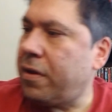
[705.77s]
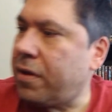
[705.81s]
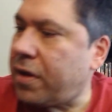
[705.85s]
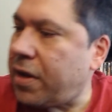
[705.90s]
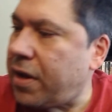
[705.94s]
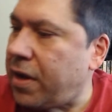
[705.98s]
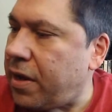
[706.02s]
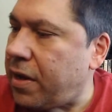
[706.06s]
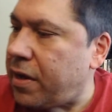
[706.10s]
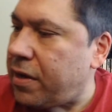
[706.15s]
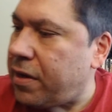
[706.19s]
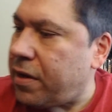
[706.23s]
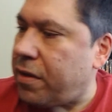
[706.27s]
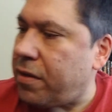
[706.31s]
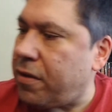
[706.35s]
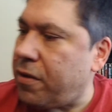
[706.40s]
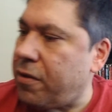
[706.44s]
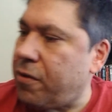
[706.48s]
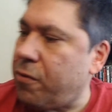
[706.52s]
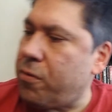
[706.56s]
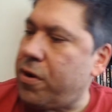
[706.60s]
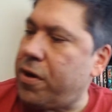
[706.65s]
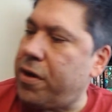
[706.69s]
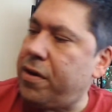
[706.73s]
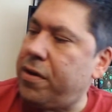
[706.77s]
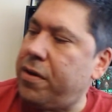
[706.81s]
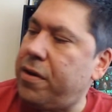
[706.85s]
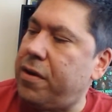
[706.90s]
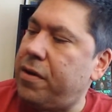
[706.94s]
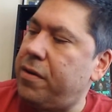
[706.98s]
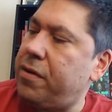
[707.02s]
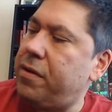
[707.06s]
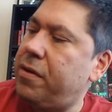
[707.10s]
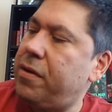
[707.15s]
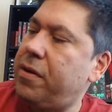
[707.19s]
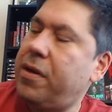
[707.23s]
Okay, another one
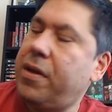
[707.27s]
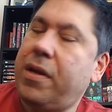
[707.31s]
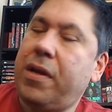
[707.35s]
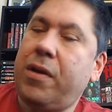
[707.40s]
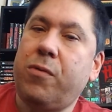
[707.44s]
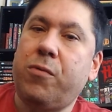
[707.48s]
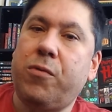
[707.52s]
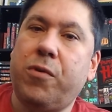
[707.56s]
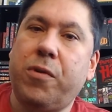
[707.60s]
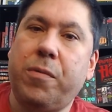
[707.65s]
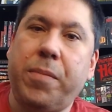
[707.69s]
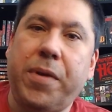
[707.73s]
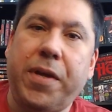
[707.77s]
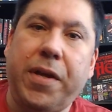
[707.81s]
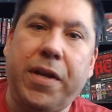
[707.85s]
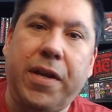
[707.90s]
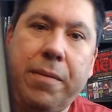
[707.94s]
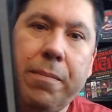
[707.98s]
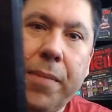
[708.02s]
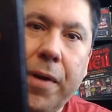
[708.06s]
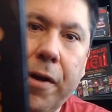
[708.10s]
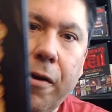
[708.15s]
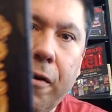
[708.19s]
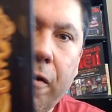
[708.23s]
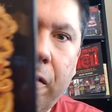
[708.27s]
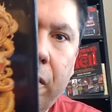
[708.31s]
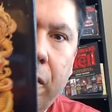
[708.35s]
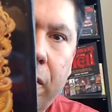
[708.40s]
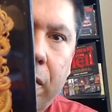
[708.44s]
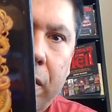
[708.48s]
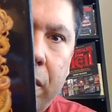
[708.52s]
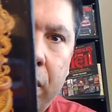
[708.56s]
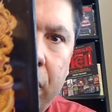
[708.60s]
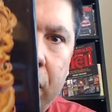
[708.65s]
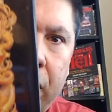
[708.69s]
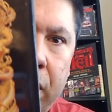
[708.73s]
would be Mirror
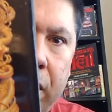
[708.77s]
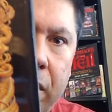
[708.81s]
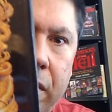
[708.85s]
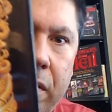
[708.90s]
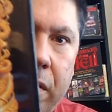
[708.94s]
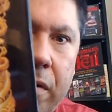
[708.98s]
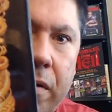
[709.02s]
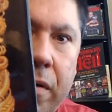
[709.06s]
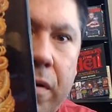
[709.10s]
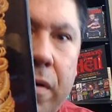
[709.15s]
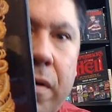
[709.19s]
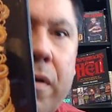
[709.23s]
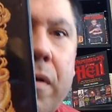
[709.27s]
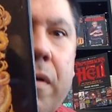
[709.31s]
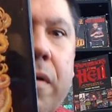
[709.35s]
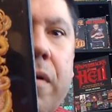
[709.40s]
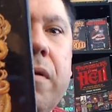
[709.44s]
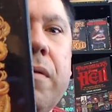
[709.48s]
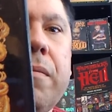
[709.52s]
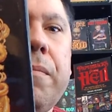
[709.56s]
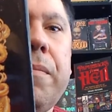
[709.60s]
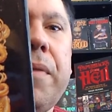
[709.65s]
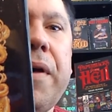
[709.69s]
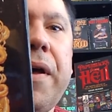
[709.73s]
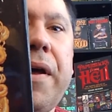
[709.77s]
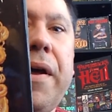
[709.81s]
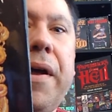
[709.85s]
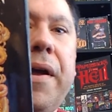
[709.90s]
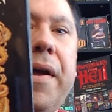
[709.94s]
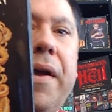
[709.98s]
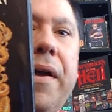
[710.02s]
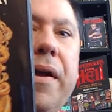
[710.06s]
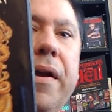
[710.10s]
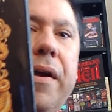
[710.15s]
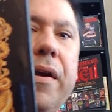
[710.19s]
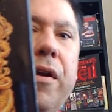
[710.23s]

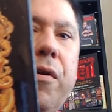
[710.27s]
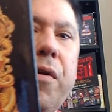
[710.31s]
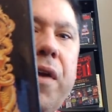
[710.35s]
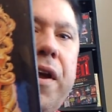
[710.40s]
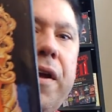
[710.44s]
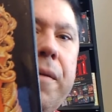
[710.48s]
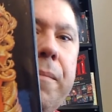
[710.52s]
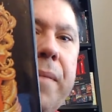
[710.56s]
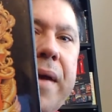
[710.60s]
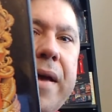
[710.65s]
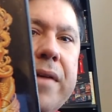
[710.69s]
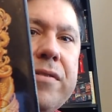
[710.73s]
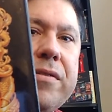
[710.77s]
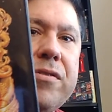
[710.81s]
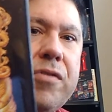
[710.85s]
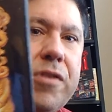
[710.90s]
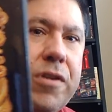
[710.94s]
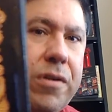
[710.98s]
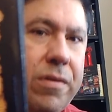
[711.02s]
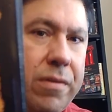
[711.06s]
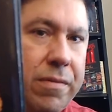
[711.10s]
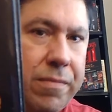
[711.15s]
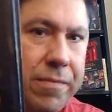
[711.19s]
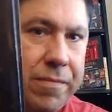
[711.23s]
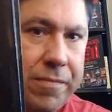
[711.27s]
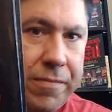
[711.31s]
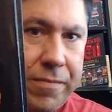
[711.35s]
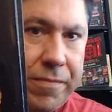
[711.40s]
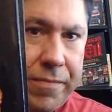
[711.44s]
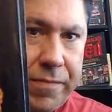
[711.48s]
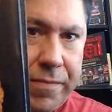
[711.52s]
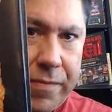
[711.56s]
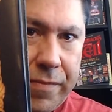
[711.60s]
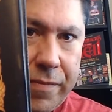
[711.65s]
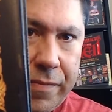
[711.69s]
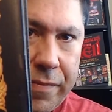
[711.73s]
by Graham Masterton.
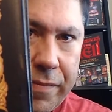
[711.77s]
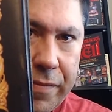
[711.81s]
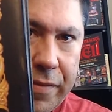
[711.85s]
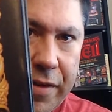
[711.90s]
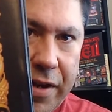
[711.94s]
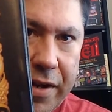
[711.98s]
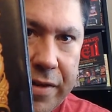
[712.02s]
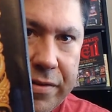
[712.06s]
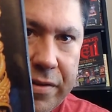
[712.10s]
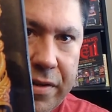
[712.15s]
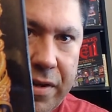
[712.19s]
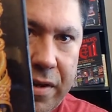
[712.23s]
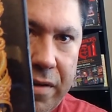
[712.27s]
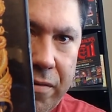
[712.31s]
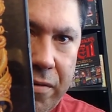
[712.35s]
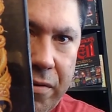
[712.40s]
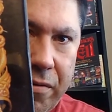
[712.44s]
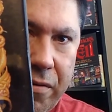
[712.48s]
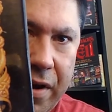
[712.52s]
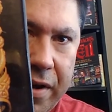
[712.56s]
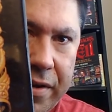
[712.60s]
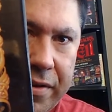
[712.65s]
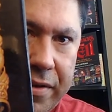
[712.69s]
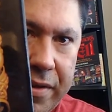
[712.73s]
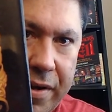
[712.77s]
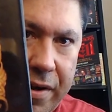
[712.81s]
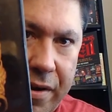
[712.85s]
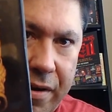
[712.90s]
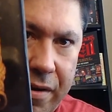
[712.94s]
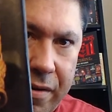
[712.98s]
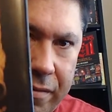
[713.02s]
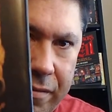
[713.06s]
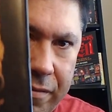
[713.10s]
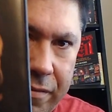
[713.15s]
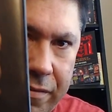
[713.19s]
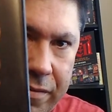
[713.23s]
Nice cover right
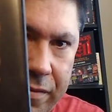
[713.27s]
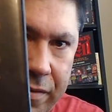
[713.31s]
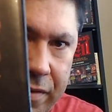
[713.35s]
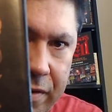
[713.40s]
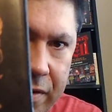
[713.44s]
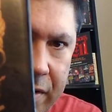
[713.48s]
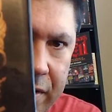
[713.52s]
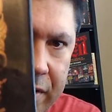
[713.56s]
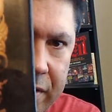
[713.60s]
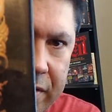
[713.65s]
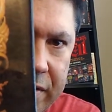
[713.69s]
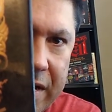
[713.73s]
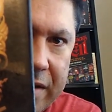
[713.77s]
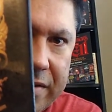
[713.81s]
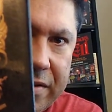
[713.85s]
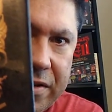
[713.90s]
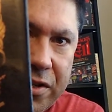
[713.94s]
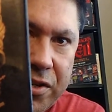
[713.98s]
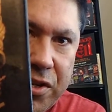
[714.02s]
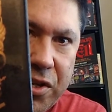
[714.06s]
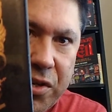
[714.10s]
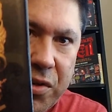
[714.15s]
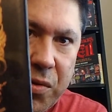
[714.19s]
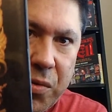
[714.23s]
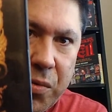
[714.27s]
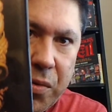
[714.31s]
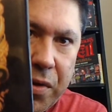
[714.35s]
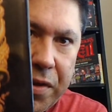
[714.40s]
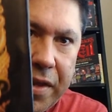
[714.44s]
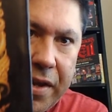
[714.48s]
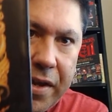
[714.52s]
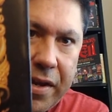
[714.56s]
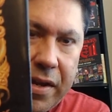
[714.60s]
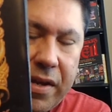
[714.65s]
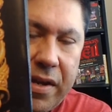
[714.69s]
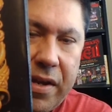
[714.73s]
there. This has to do with
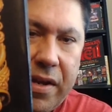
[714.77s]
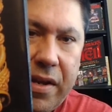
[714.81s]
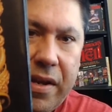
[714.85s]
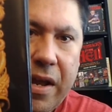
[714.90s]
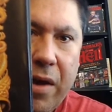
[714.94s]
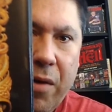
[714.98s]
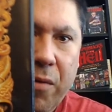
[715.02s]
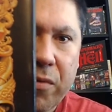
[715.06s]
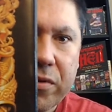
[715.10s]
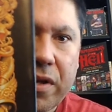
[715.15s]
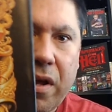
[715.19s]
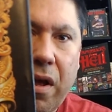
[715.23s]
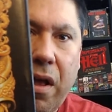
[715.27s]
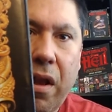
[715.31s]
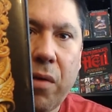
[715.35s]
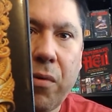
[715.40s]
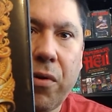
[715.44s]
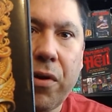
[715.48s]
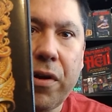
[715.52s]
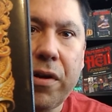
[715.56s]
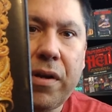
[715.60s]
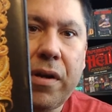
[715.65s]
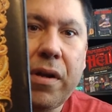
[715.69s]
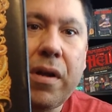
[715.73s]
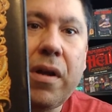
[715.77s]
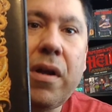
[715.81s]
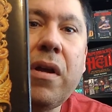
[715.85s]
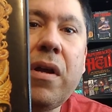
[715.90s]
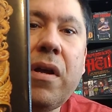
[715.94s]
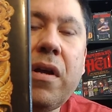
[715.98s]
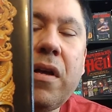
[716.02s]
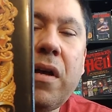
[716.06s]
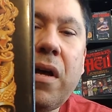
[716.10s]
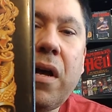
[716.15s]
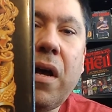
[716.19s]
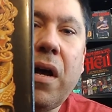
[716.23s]
a kid that was a Hollywood
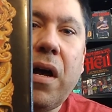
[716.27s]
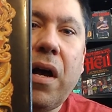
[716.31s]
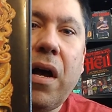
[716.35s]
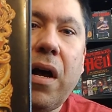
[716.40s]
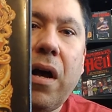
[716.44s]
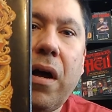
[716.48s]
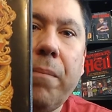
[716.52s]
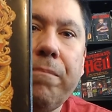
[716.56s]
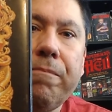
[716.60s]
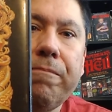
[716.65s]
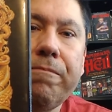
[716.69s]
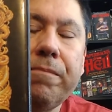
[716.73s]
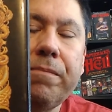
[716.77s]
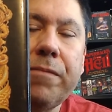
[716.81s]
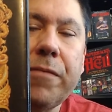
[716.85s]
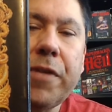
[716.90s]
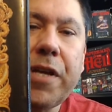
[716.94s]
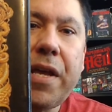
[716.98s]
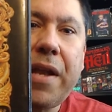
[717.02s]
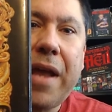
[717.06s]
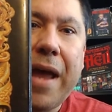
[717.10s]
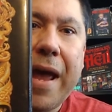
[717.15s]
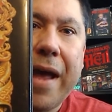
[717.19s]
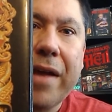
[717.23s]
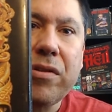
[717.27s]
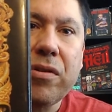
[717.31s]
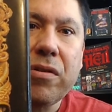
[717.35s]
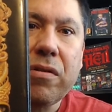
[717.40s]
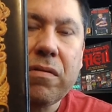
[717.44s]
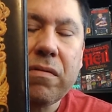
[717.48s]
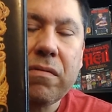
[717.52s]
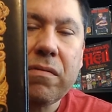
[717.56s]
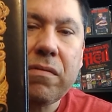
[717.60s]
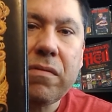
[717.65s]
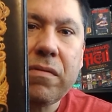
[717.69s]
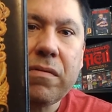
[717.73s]
kid
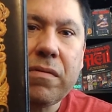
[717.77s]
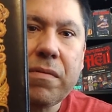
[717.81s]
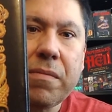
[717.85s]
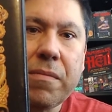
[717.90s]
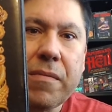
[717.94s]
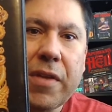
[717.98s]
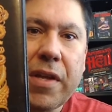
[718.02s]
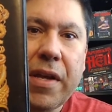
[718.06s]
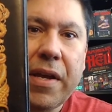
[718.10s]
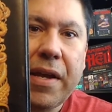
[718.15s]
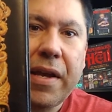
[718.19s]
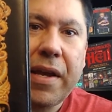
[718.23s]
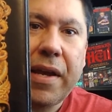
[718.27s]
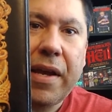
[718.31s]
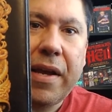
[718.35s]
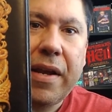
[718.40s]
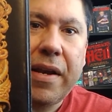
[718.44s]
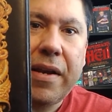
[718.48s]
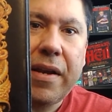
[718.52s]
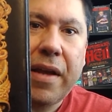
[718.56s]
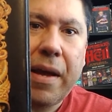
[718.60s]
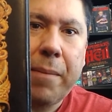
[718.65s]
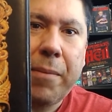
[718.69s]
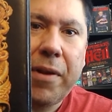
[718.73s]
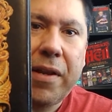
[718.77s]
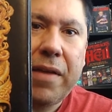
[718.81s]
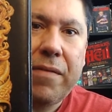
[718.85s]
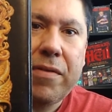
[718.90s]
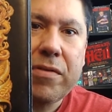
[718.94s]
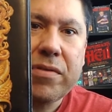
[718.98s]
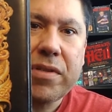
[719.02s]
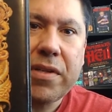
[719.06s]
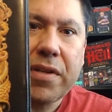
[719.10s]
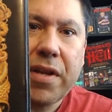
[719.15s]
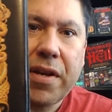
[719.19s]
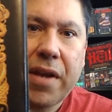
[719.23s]
actor, and I believe it
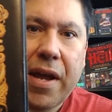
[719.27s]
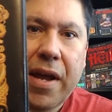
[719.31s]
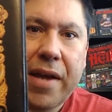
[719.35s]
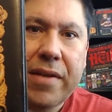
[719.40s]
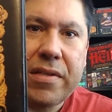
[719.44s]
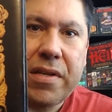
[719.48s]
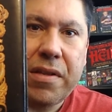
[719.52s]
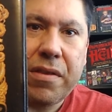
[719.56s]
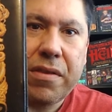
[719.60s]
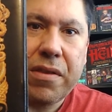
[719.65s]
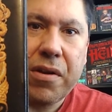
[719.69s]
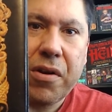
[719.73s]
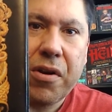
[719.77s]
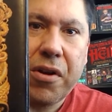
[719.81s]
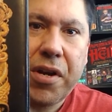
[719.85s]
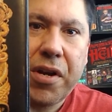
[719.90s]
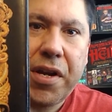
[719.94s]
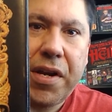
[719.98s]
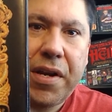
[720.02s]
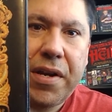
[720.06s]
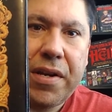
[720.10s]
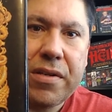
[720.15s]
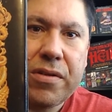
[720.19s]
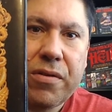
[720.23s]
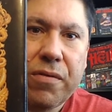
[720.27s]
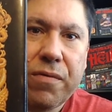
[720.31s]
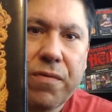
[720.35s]
was in the 1930s or